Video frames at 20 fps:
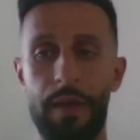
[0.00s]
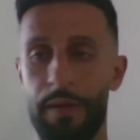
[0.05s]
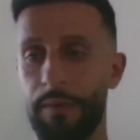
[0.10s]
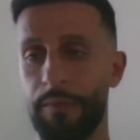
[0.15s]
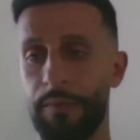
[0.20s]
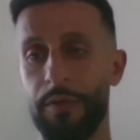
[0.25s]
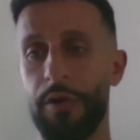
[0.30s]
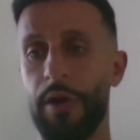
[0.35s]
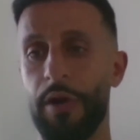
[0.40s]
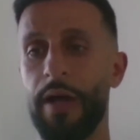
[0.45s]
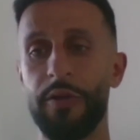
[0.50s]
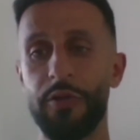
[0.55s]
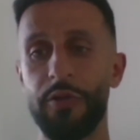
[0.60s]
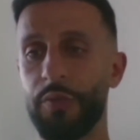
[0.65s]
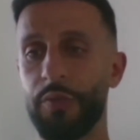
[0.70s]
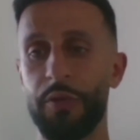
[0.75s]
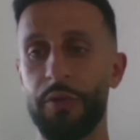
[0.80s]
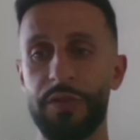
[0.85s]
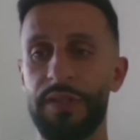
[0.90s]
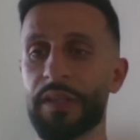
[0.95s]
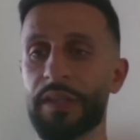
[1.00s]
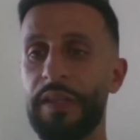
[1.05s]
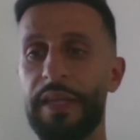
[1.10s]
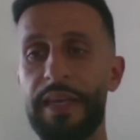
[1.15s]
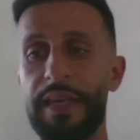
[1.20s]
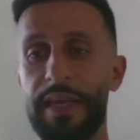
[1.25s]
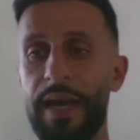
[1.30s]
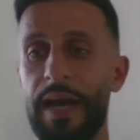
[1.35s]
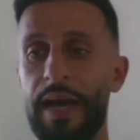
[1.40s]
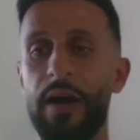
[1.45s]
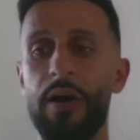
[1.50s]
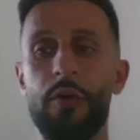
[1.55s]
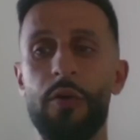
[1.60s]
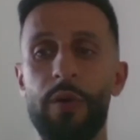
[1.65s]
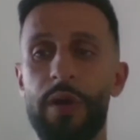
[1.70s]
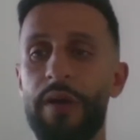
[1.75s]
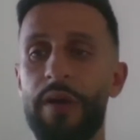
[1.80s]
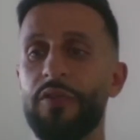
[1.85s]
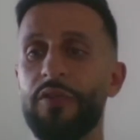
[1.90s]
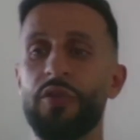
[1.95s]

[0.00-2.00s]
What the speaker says: they're eligible to leak out, whatever.